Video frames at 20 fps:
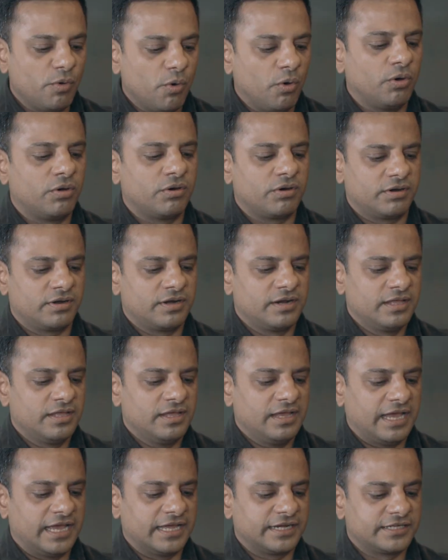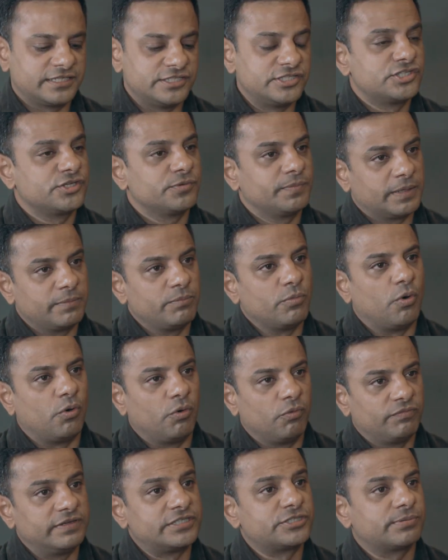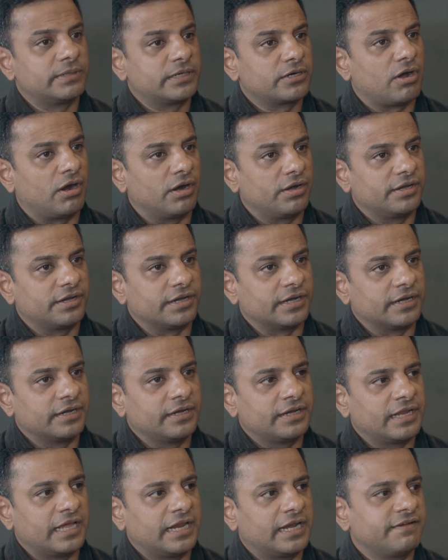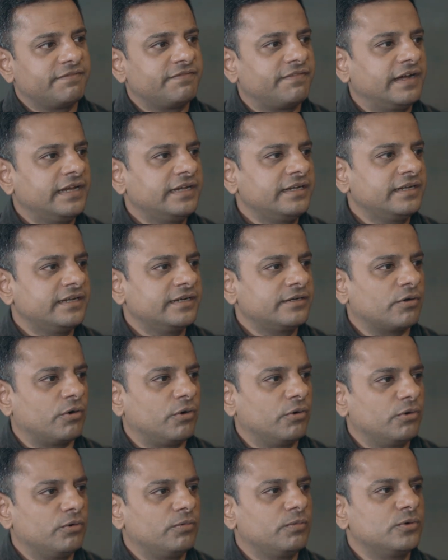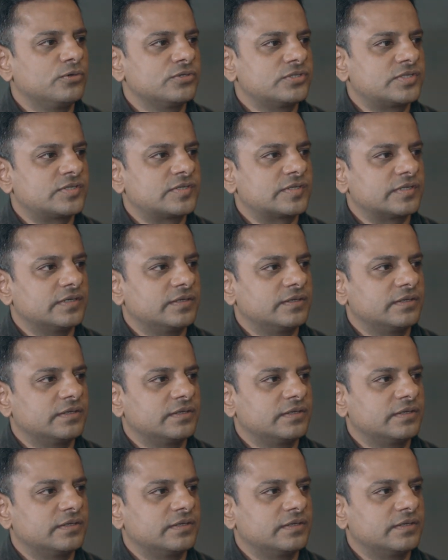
more and consuming more visual content. And I find it almost